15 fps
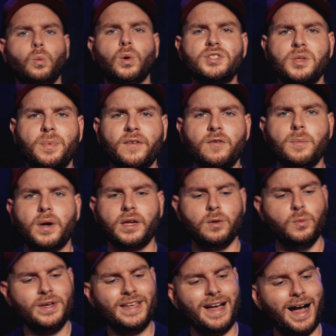What's up, everybody?
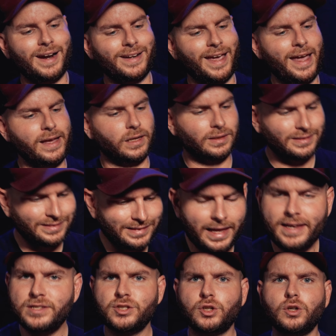We got a
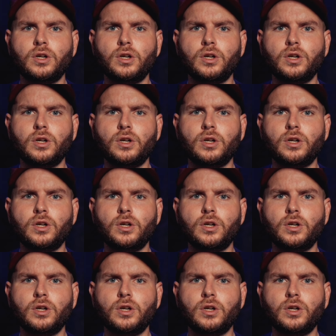laser,